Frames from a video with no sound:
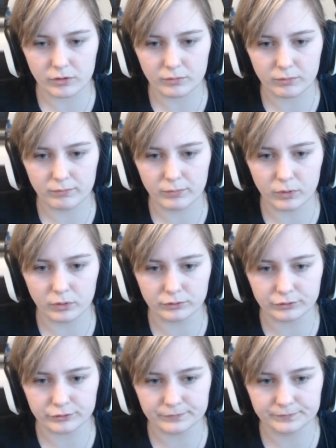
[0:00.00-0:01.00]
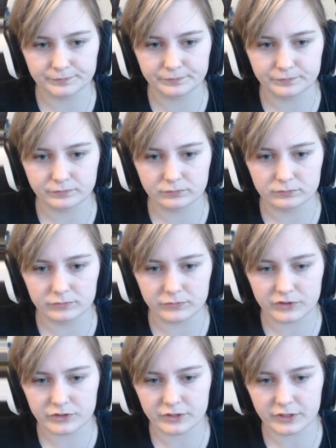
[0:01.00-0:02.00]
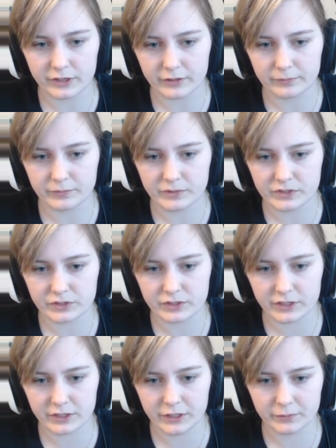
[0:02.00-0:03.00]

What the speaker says: Balls. It's just a game. It's just a game.